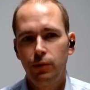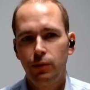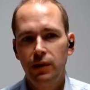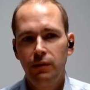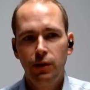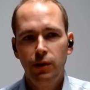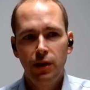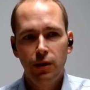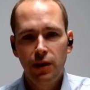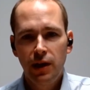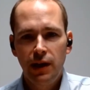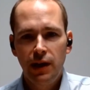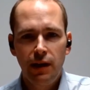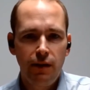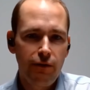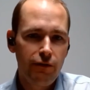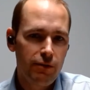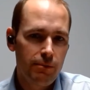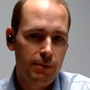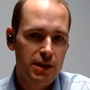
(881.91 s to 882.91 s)
We're looking at
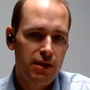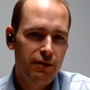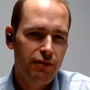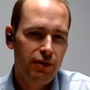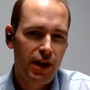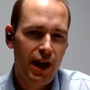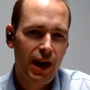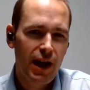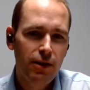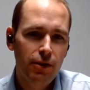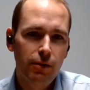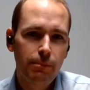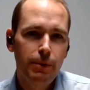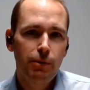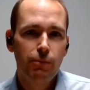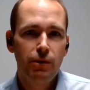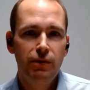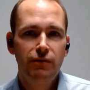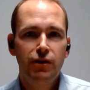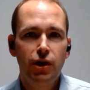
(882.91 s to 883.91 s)
it from a different angle,
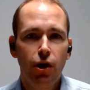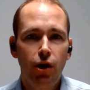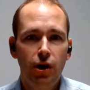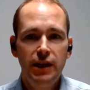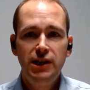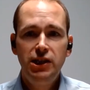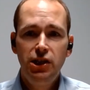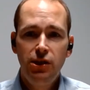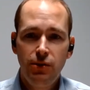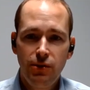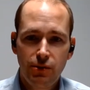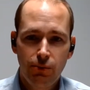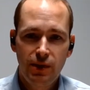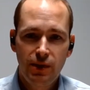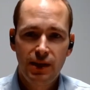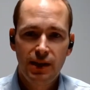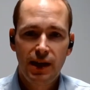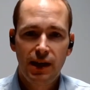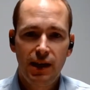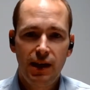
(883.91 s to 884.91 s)
but we've got issues
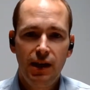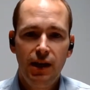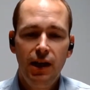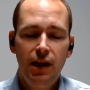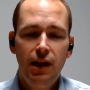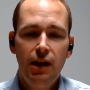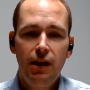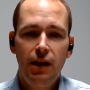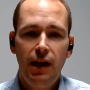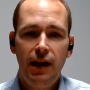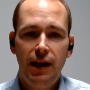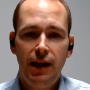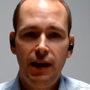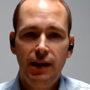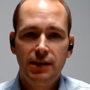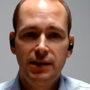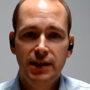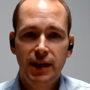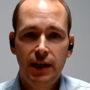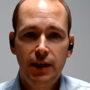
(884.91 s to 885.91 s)
with
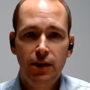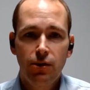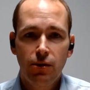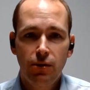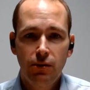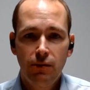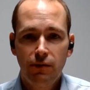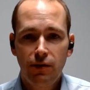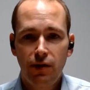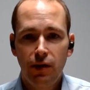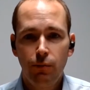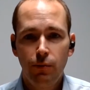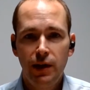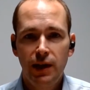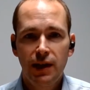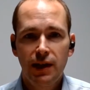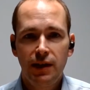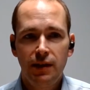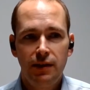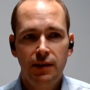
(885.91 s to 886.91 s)
that cycle that we
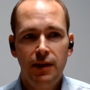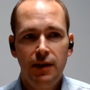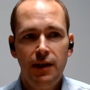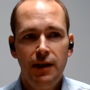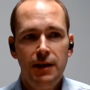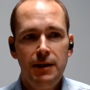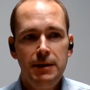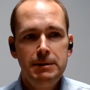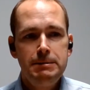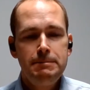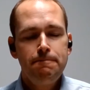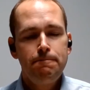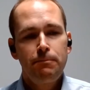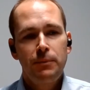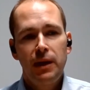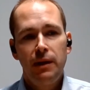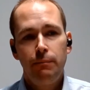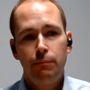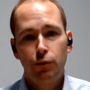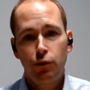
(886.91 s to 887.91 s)
can
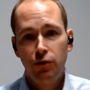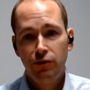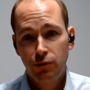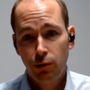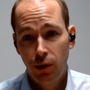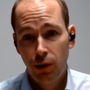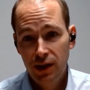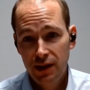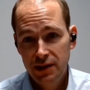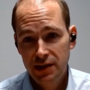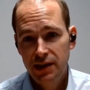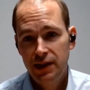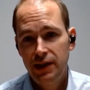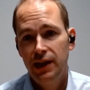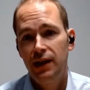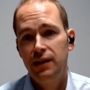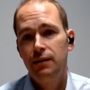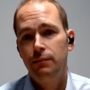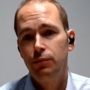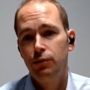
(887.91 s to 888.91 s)
improve quality
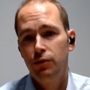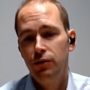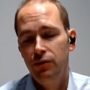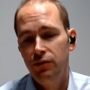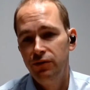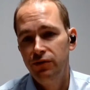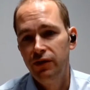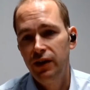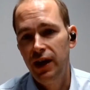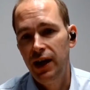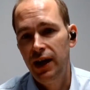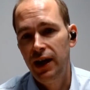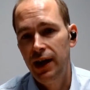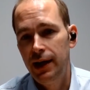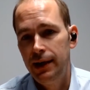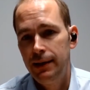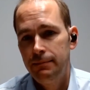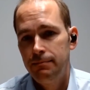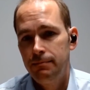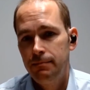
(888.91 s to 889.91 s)
and improve
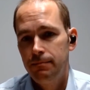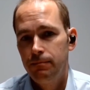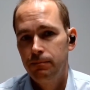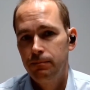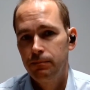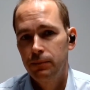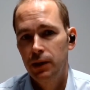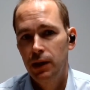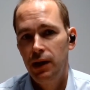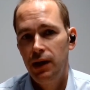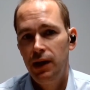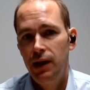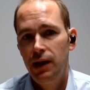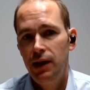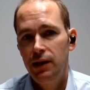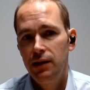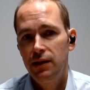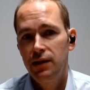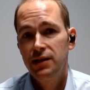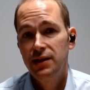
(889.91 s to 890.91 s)

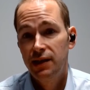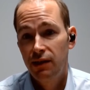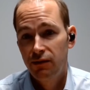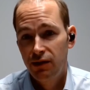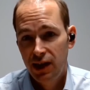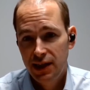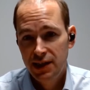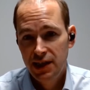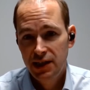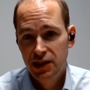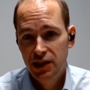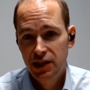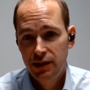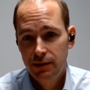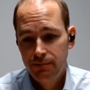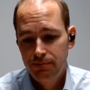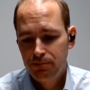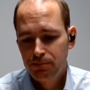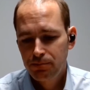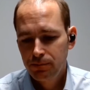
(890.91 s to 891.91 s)
the
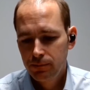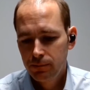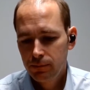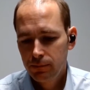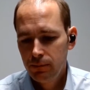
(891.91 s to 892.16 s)
sterilization